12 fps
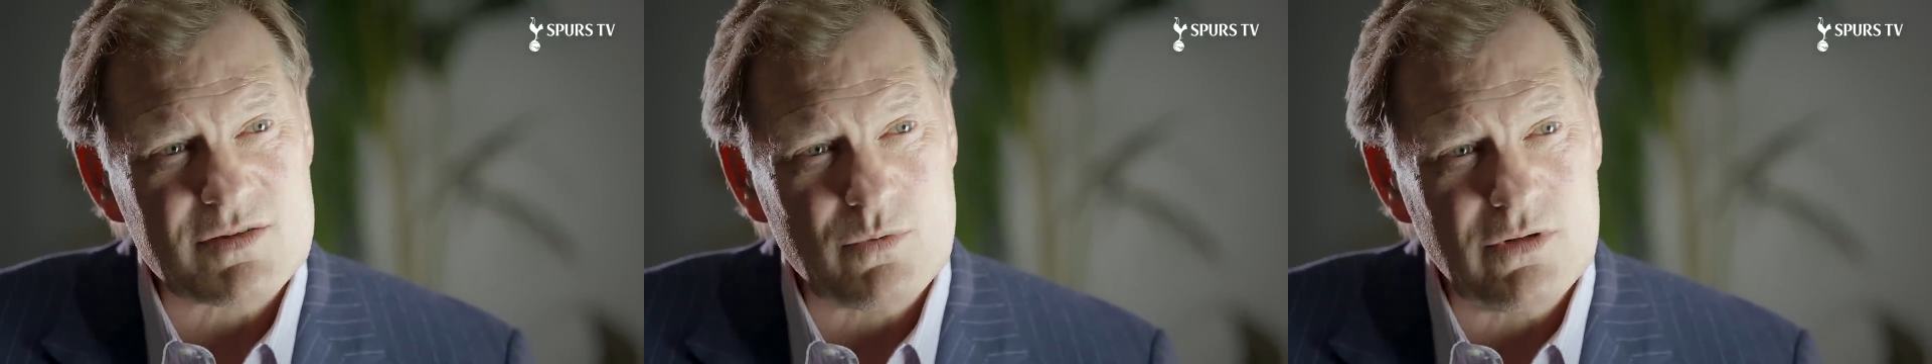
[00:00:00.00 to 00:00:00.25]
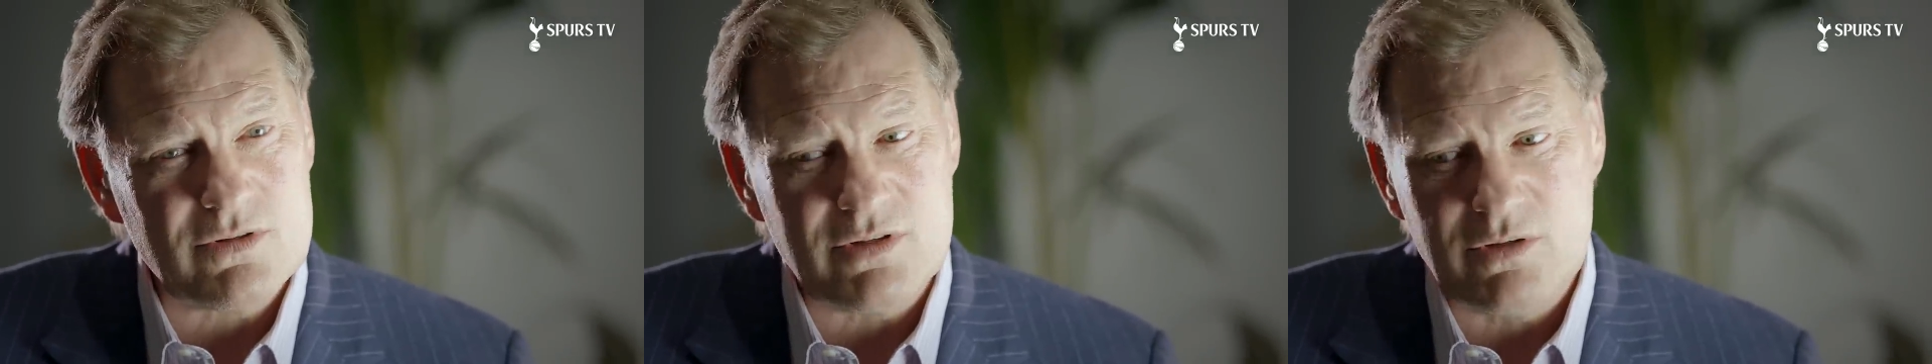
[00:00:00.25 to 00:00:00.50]

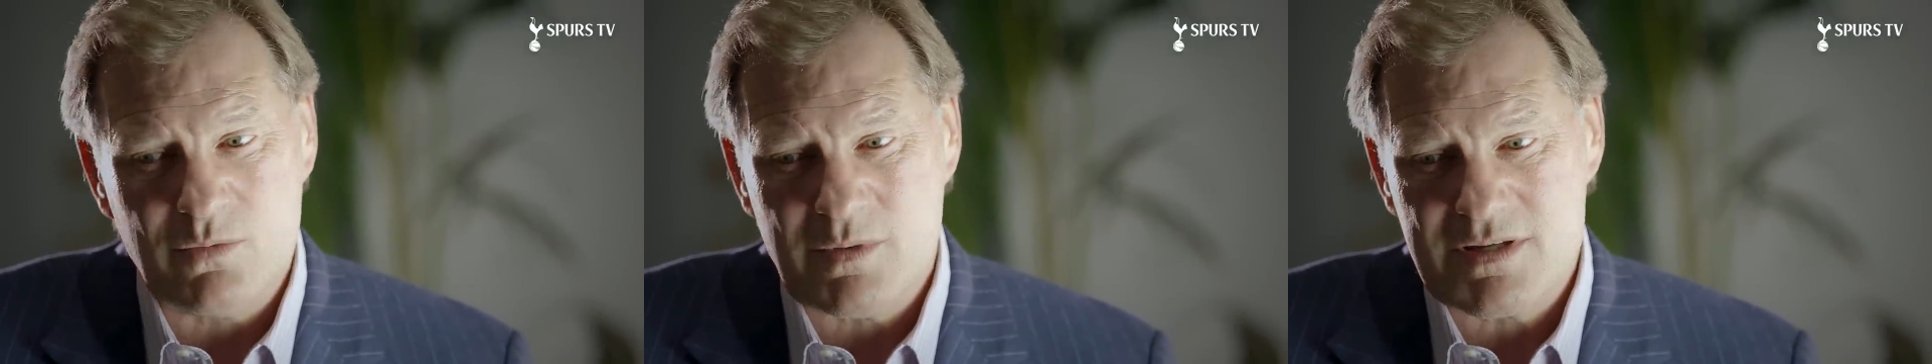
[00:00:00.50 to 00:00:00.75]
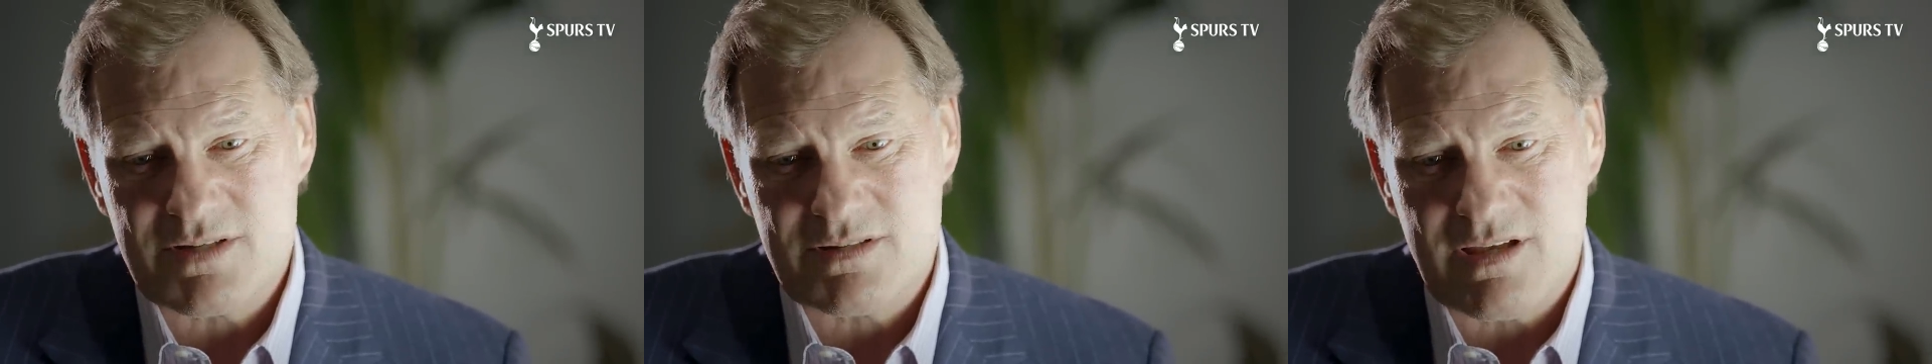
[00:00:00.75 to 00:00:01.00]
squad. You'll
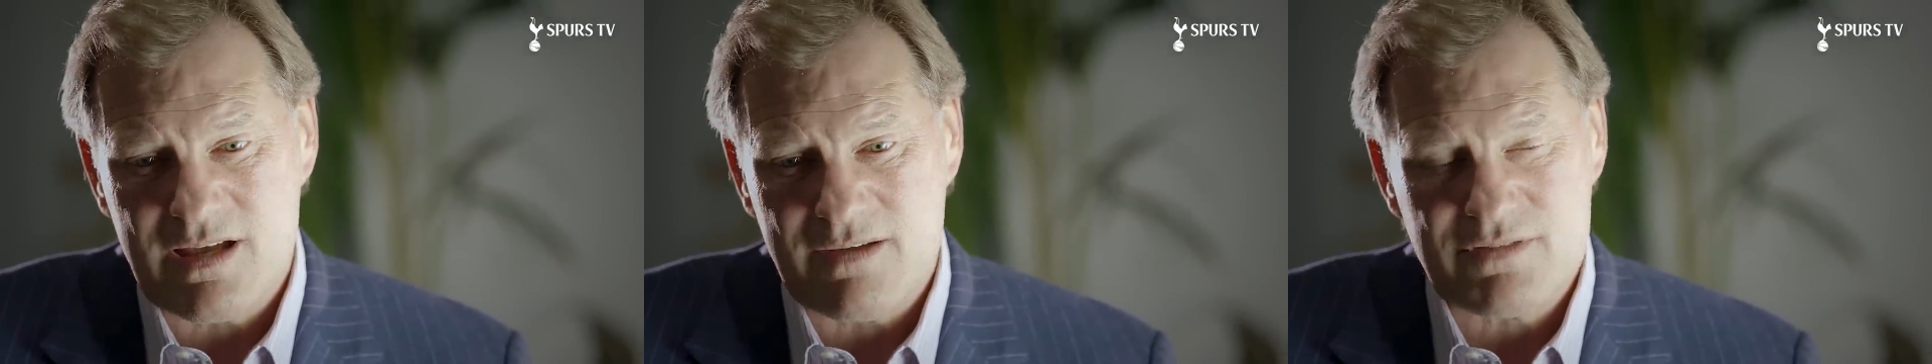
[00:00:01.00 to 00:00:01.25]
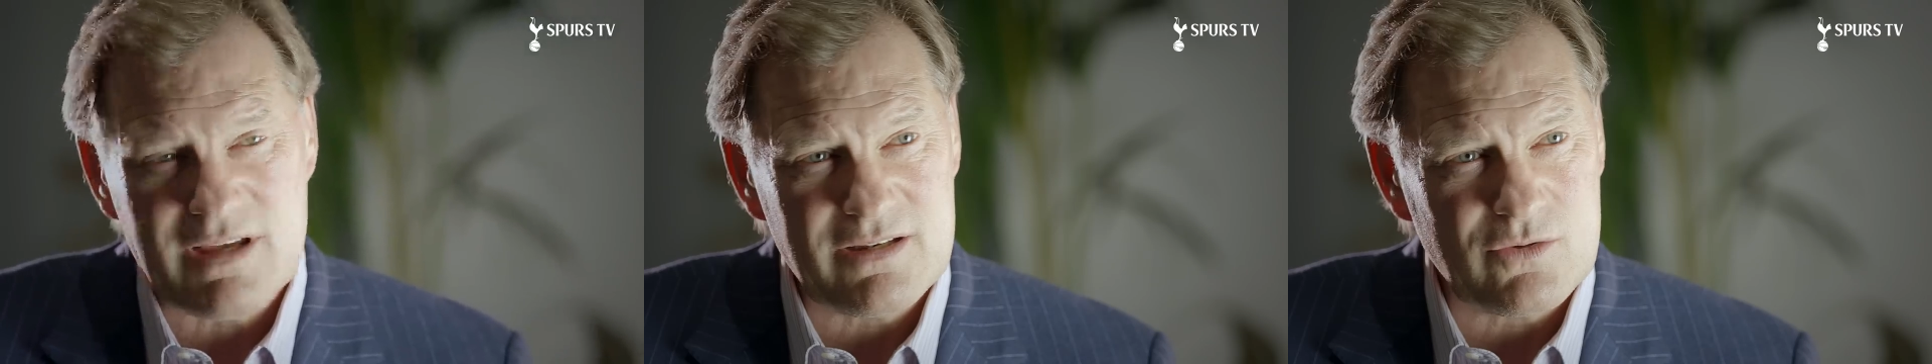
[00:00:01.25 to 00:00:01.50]
always
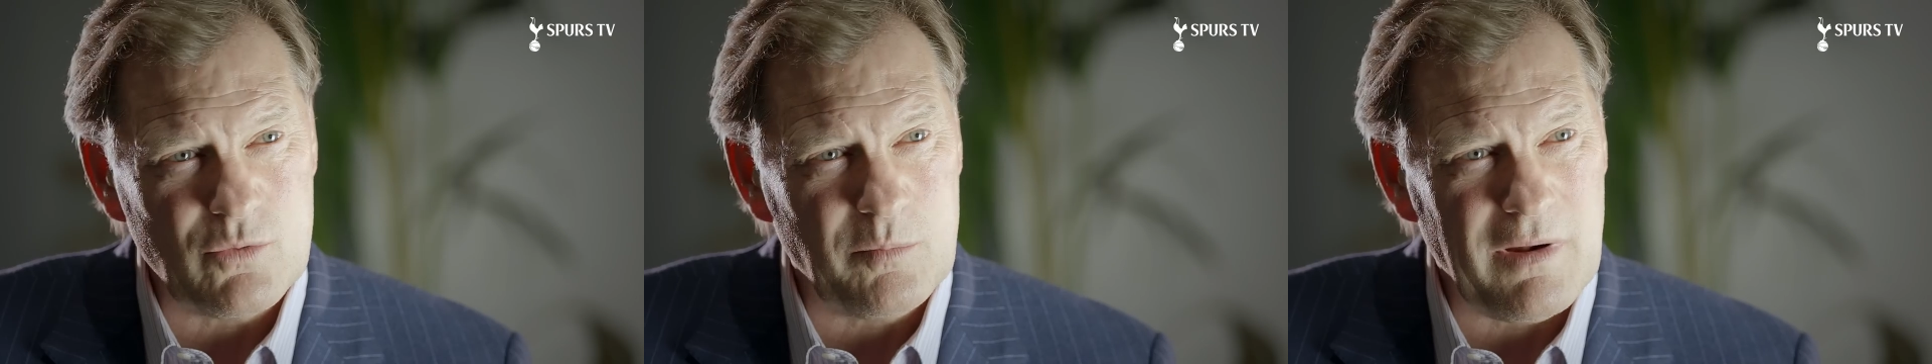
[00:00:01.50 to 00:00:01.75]
have technical